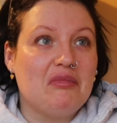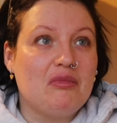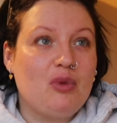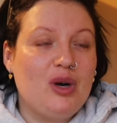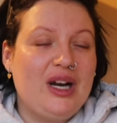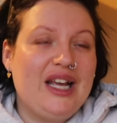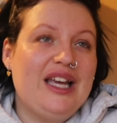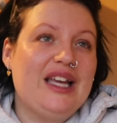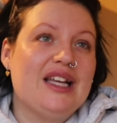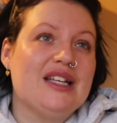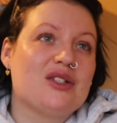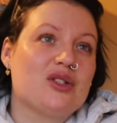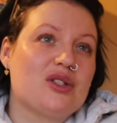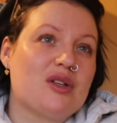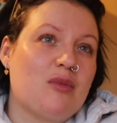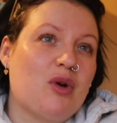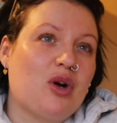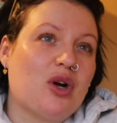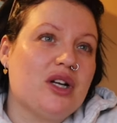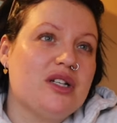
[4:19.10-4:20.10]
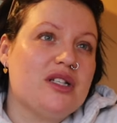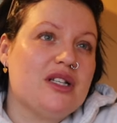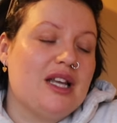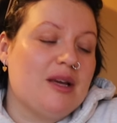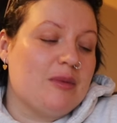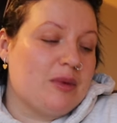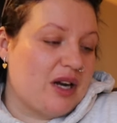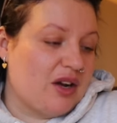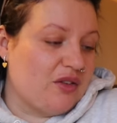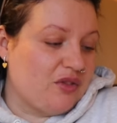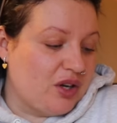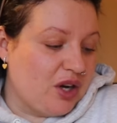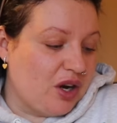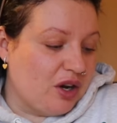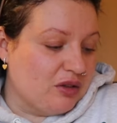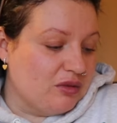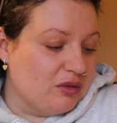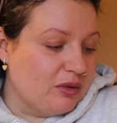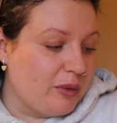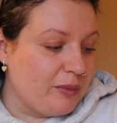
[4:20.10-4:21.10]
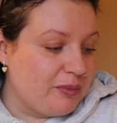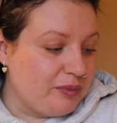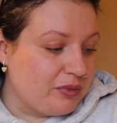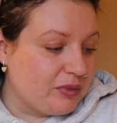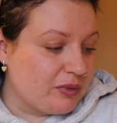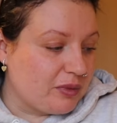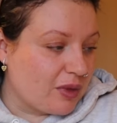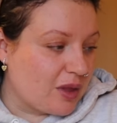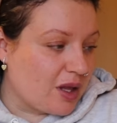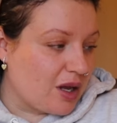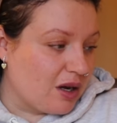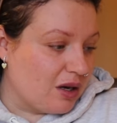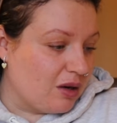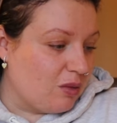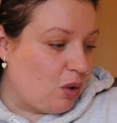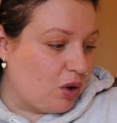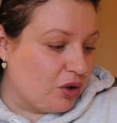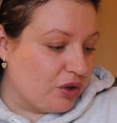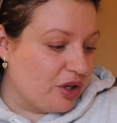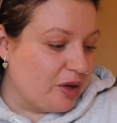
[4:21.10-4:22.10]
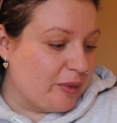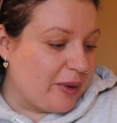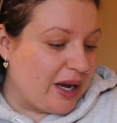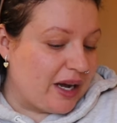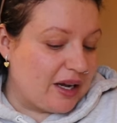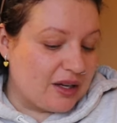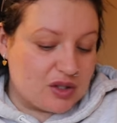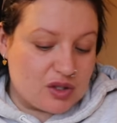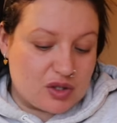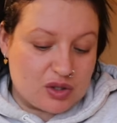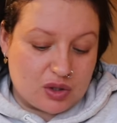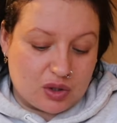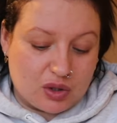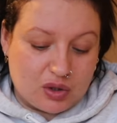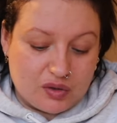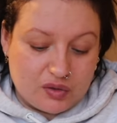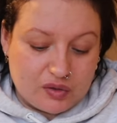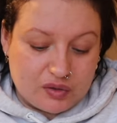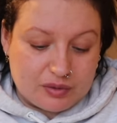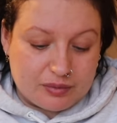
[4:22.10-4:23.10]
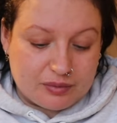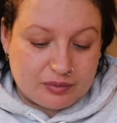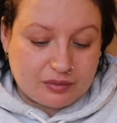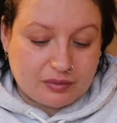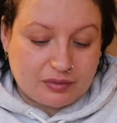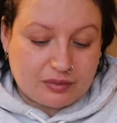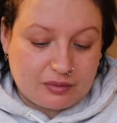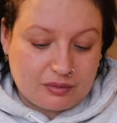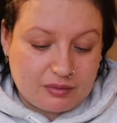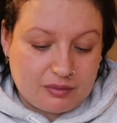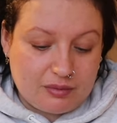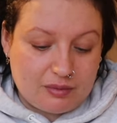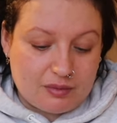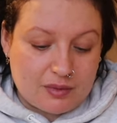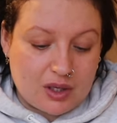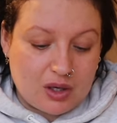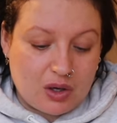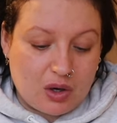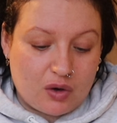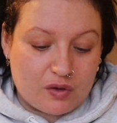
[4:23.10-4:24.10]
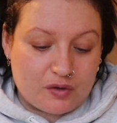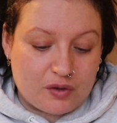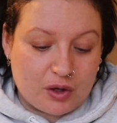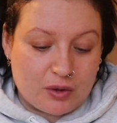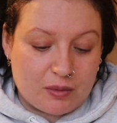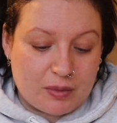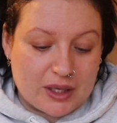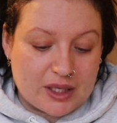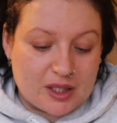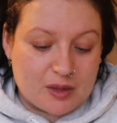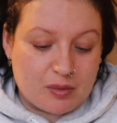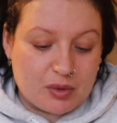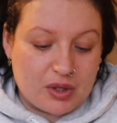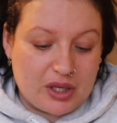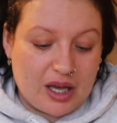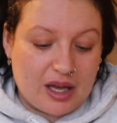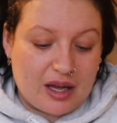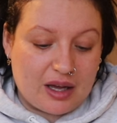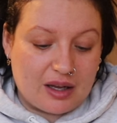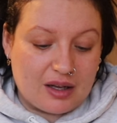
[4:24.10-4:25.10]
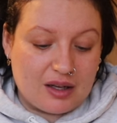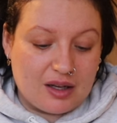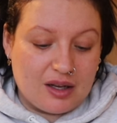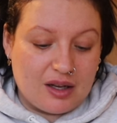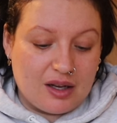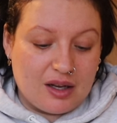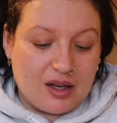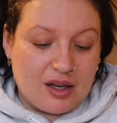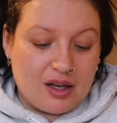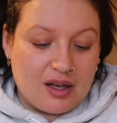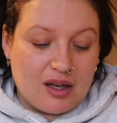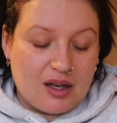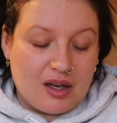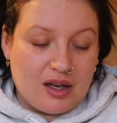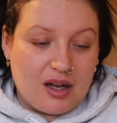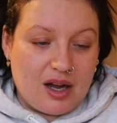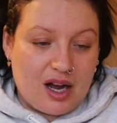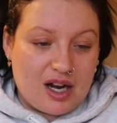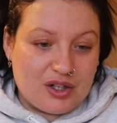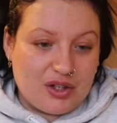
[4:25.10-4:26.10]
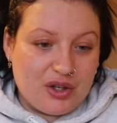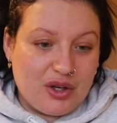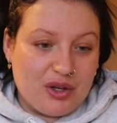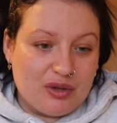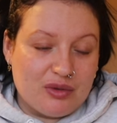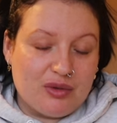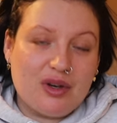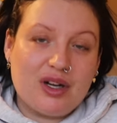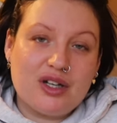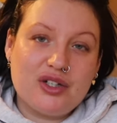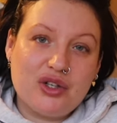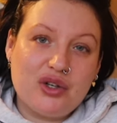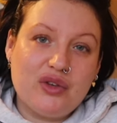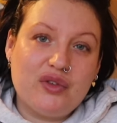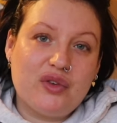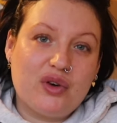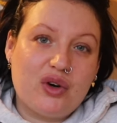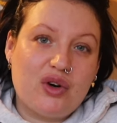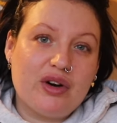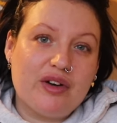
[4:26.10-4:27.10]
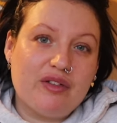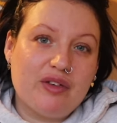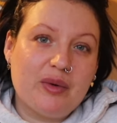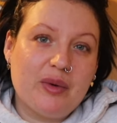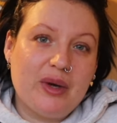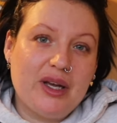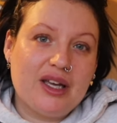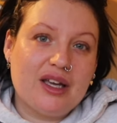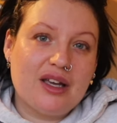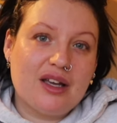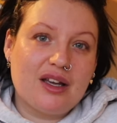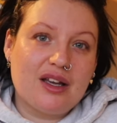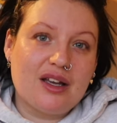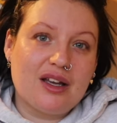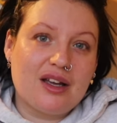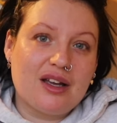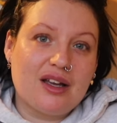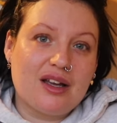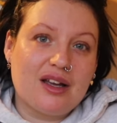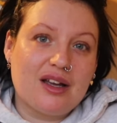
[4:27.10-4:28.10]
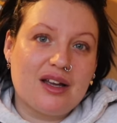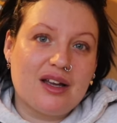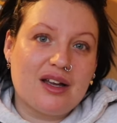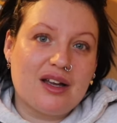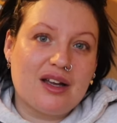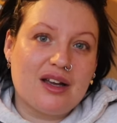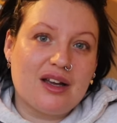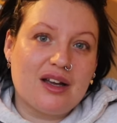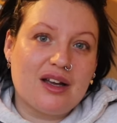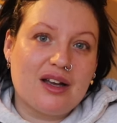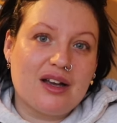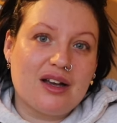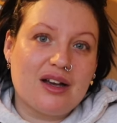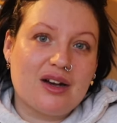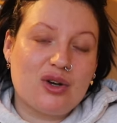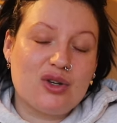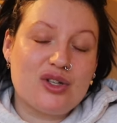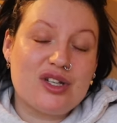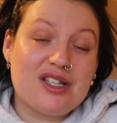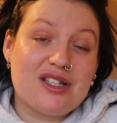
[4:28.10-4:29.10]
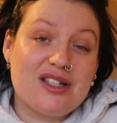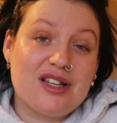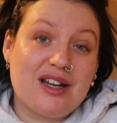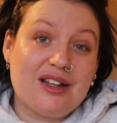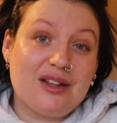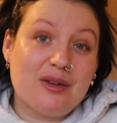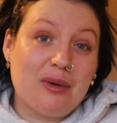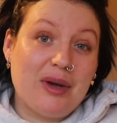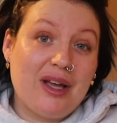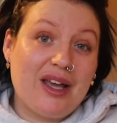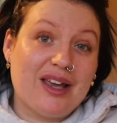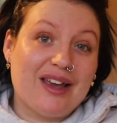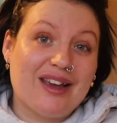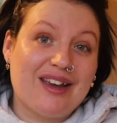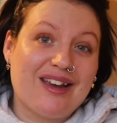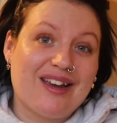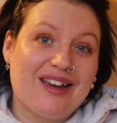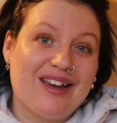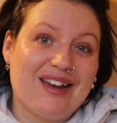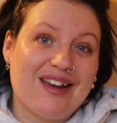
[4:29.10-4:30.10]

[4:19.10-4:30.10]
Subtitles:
well, it is, because I'm not going to sleep and I've, you know, wandered about and stuff. Got a few bits, but yeah, I do 4 every week because it's still in the week.